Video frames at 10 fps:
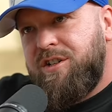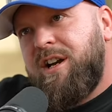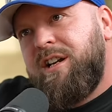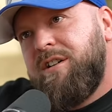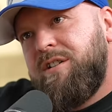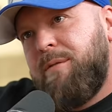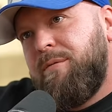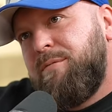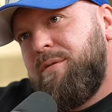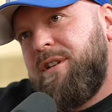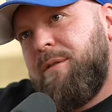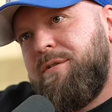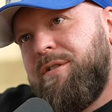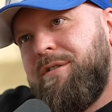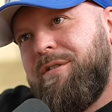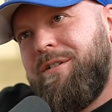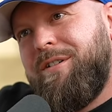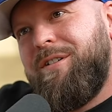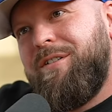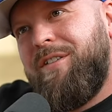changed someone's perception
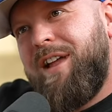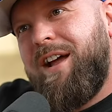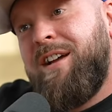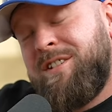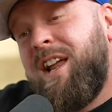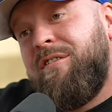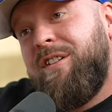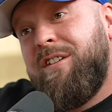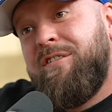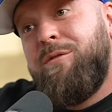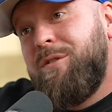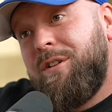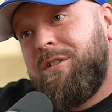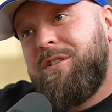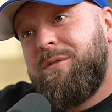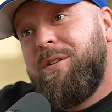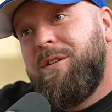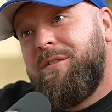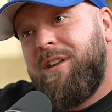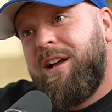on that. A Staffy, of all dogs as
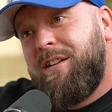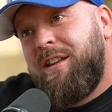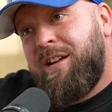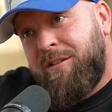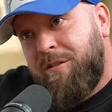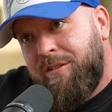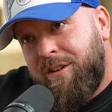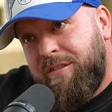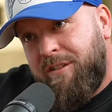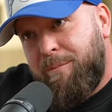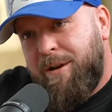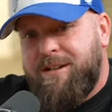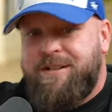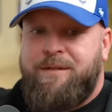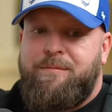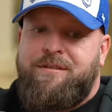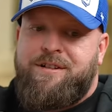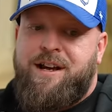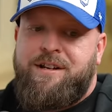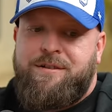well, that they can often have that bad stigma
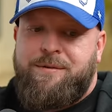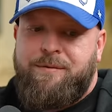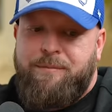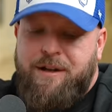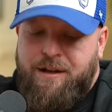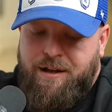attached to them.